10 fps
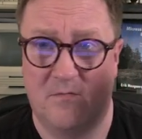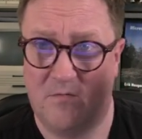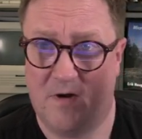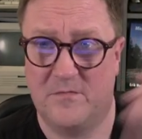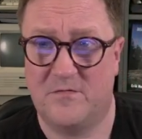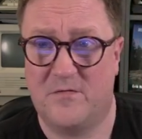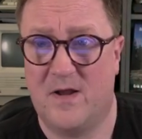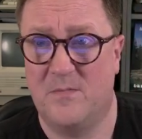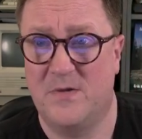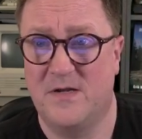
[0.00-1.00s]
we have a
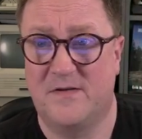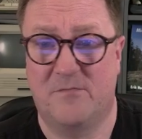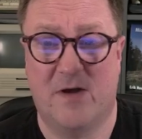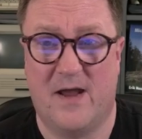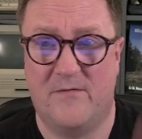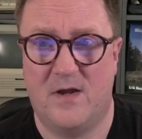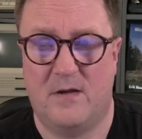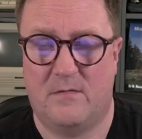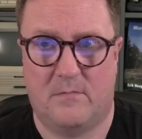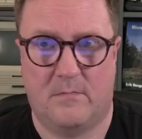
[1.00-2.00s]
trial PC, we have a